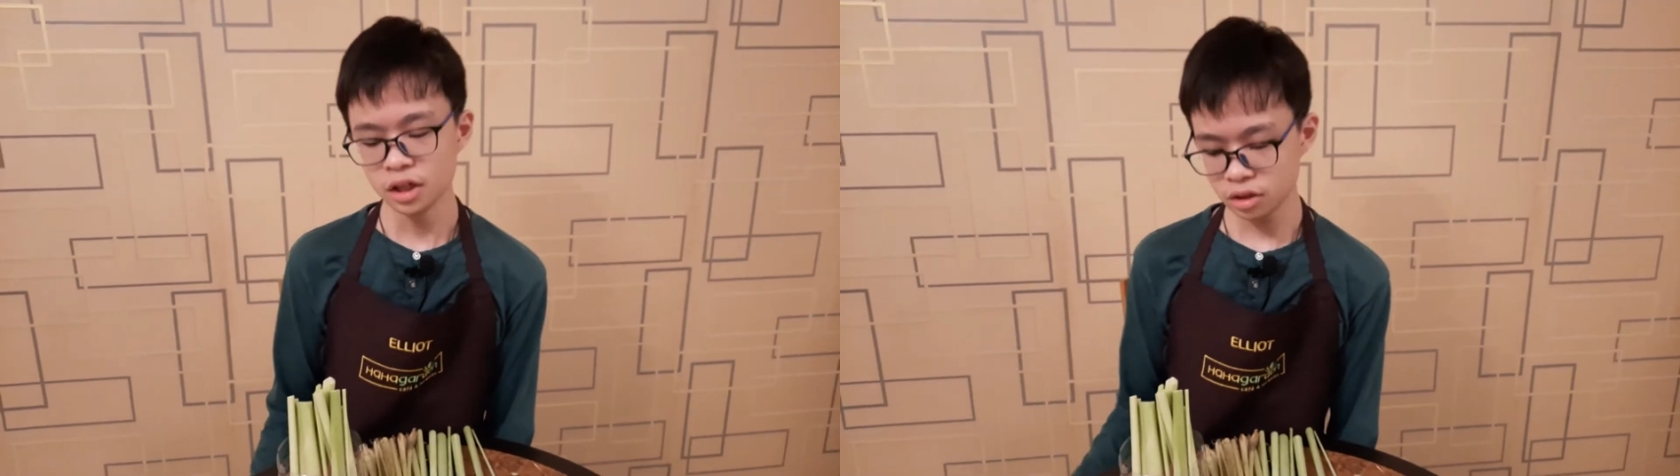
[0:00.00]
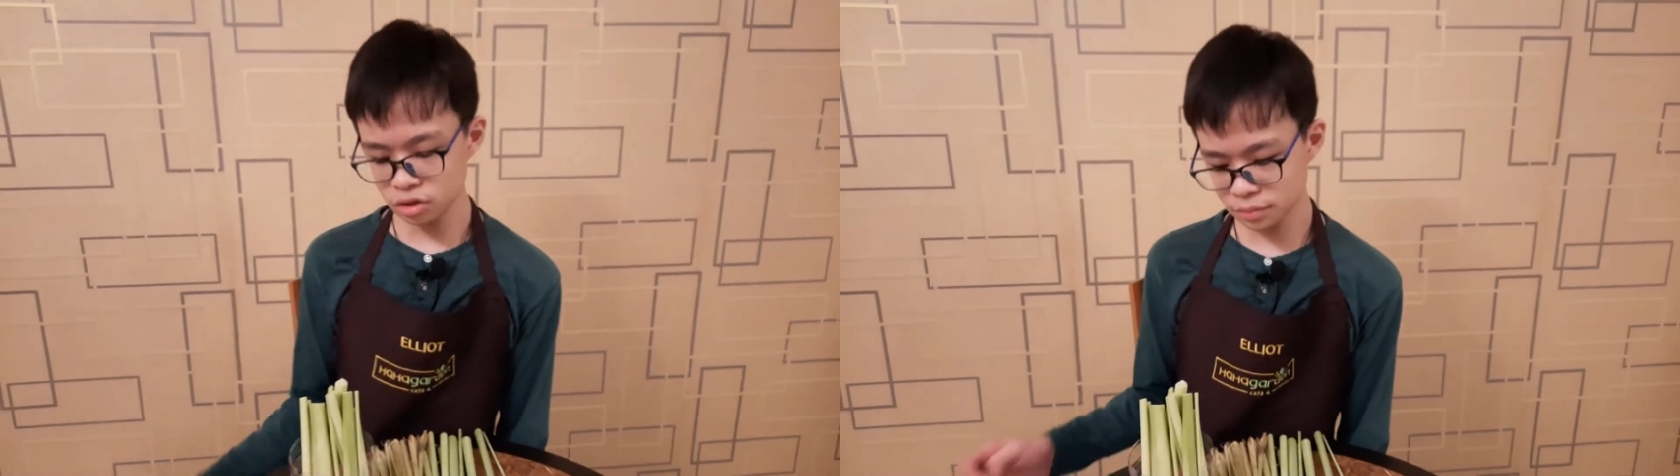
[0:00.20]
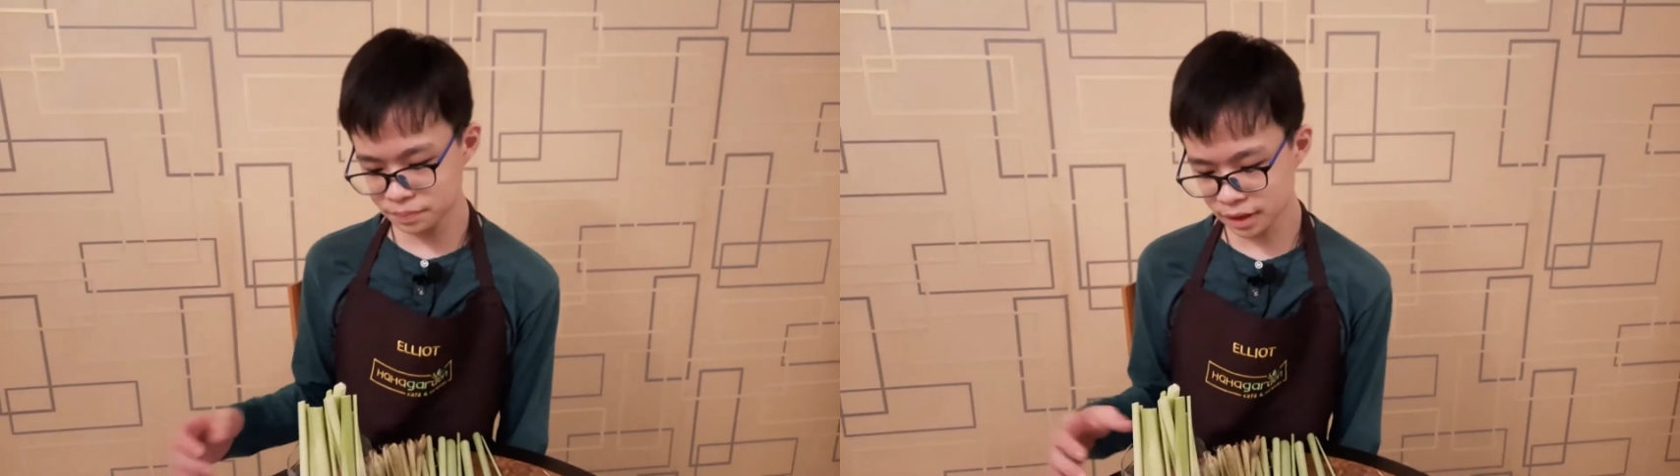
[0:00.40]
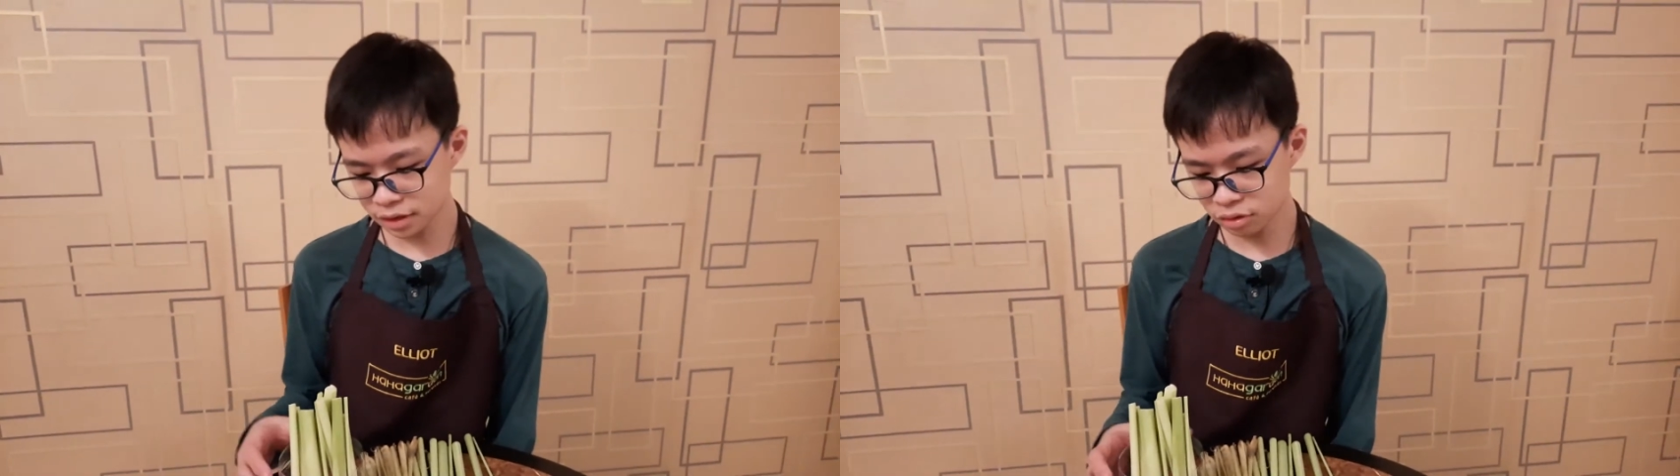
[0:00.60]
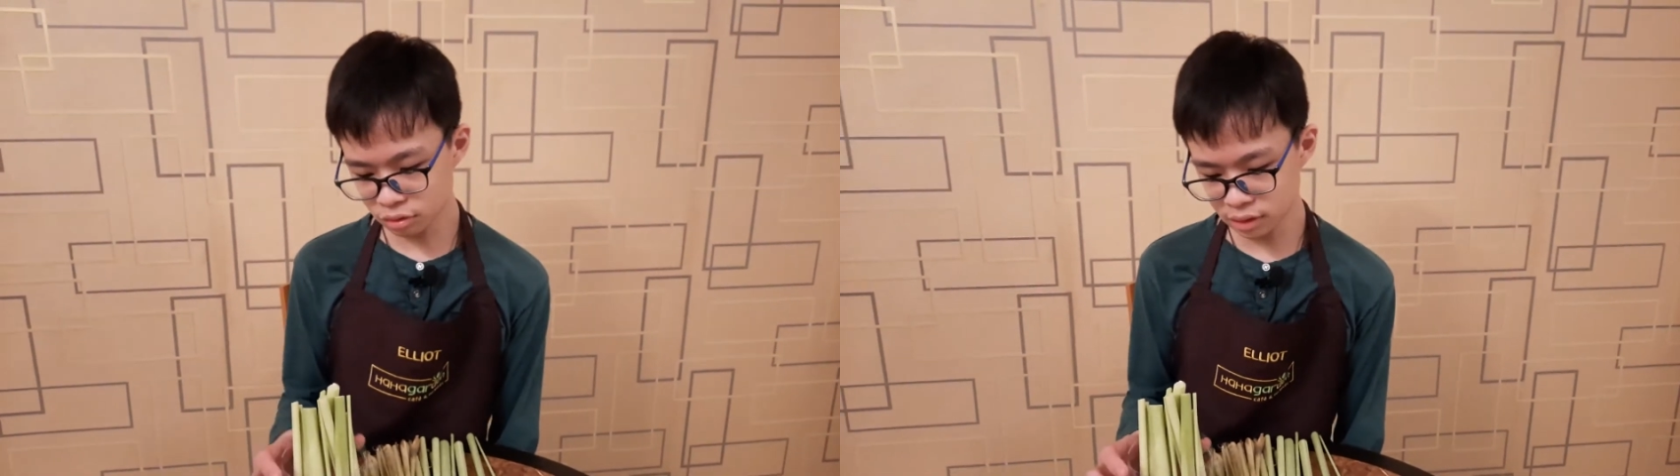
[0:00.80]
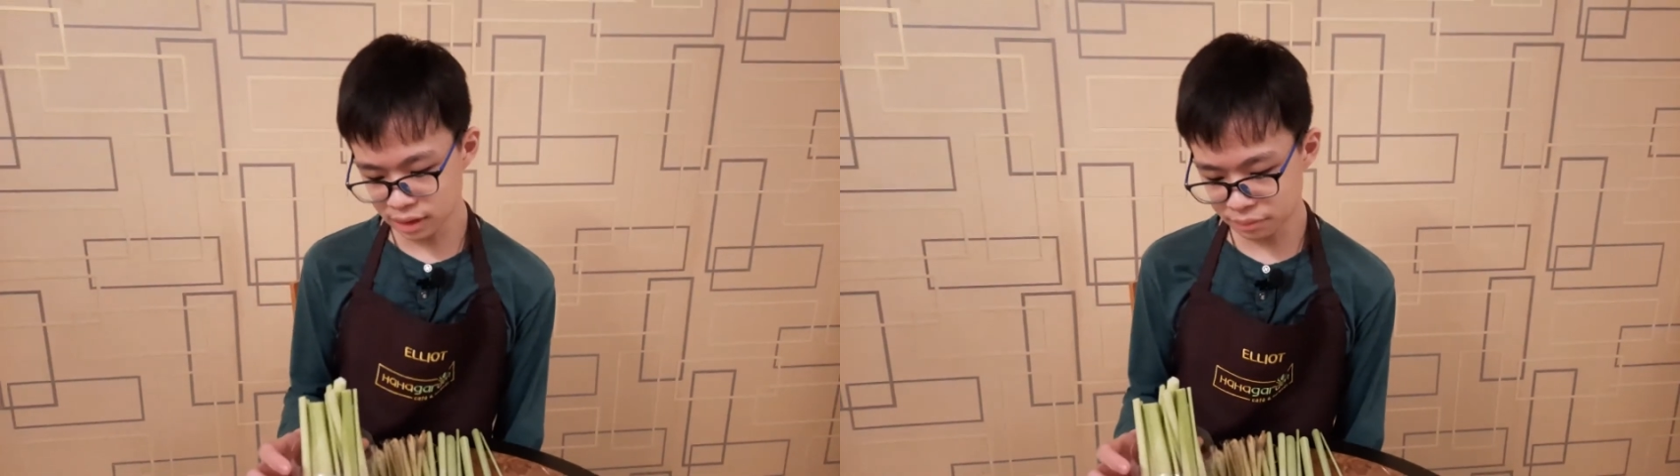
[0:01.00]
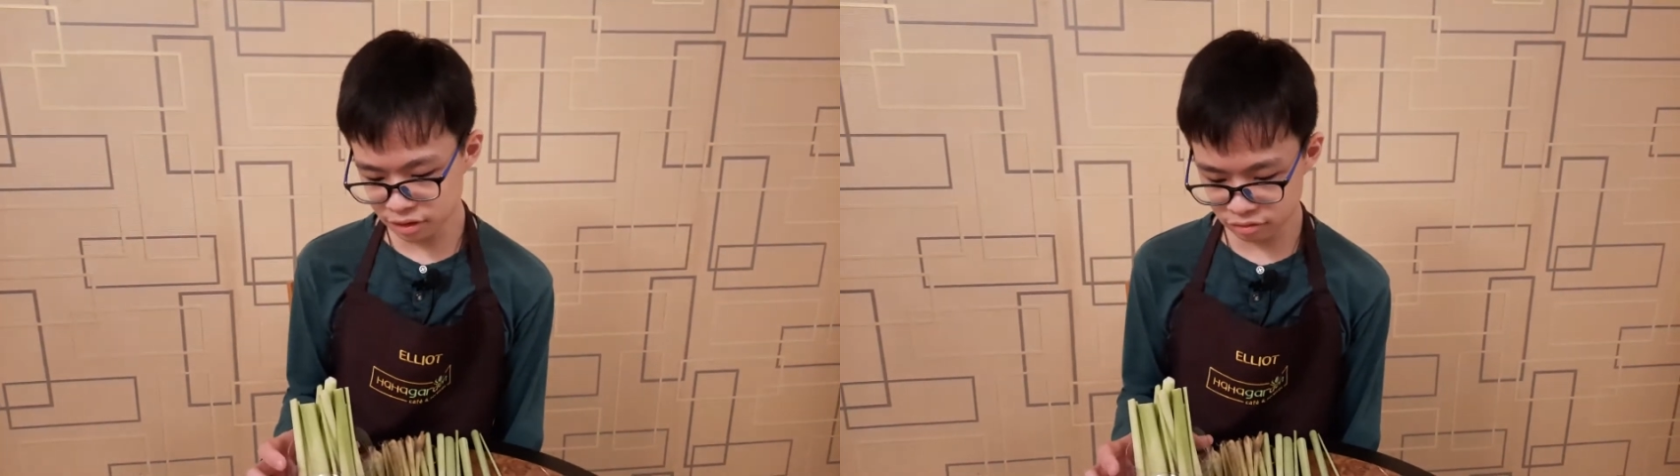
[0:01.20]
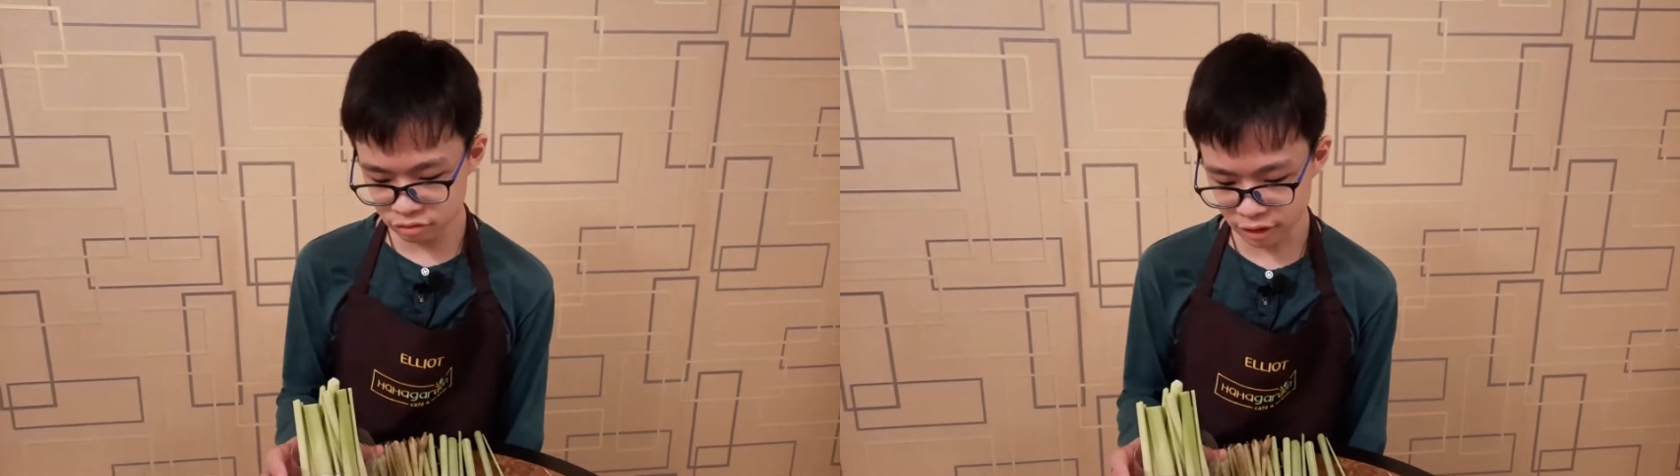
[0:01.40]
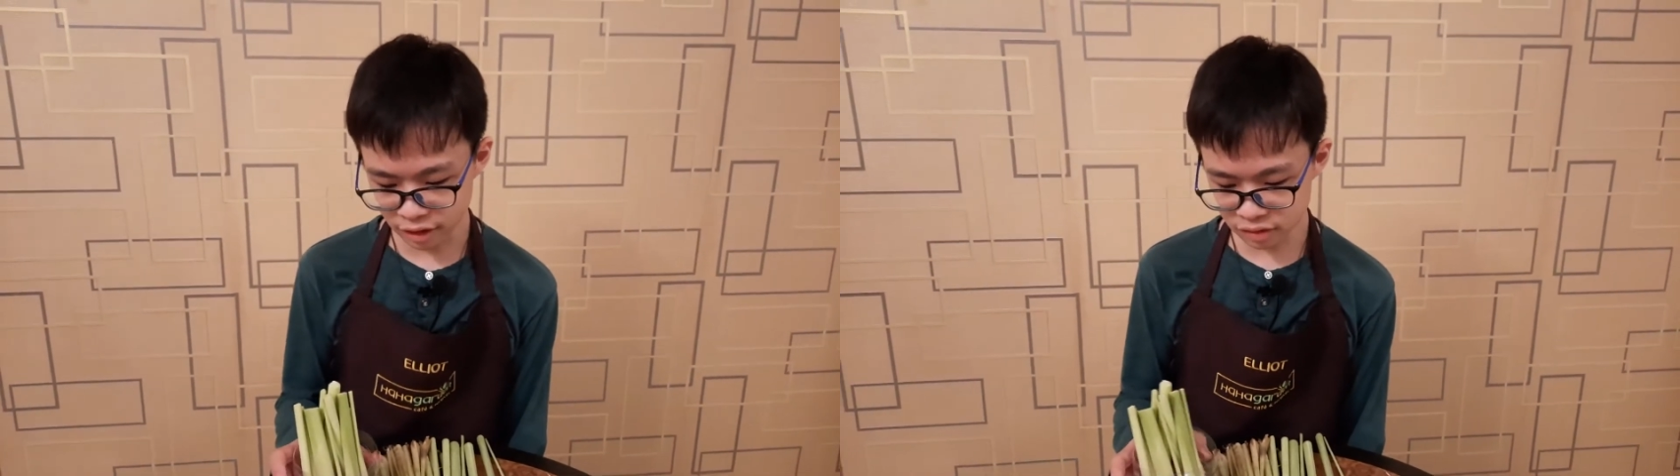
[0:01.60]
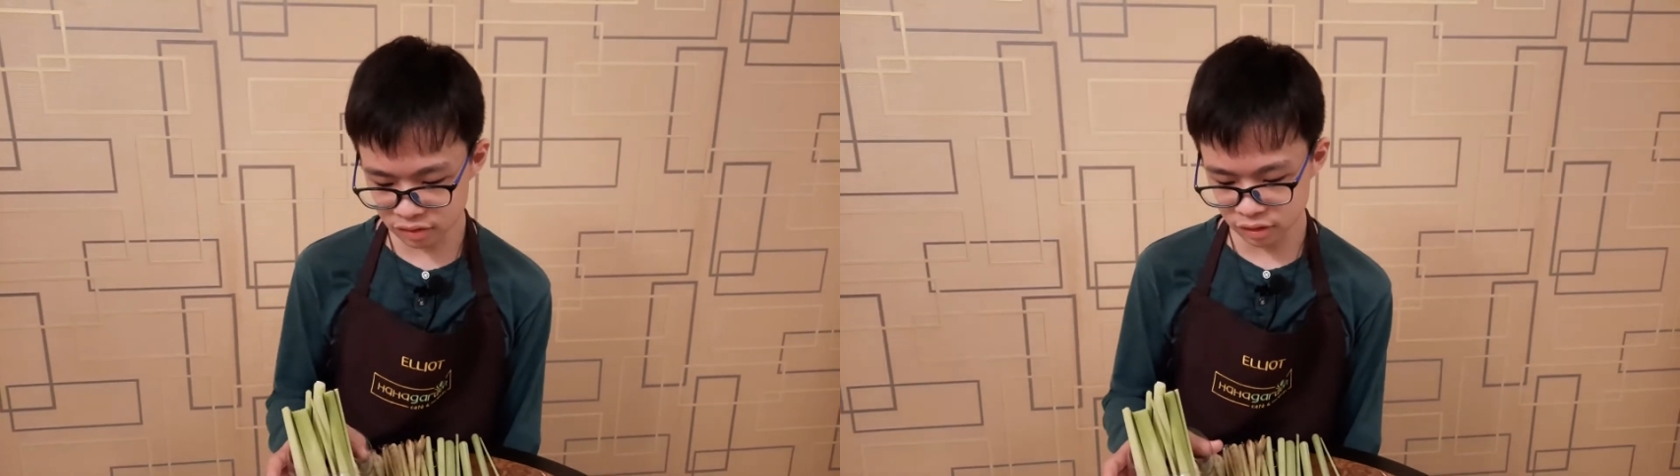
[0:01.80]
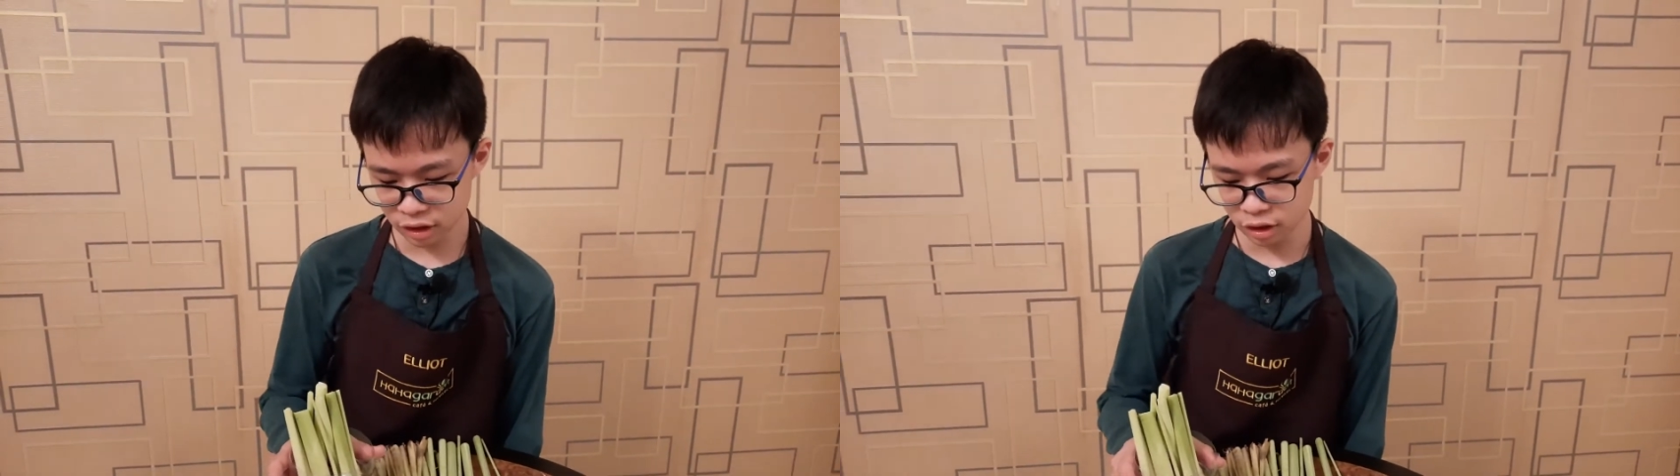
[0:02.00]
you should plant your lemongrass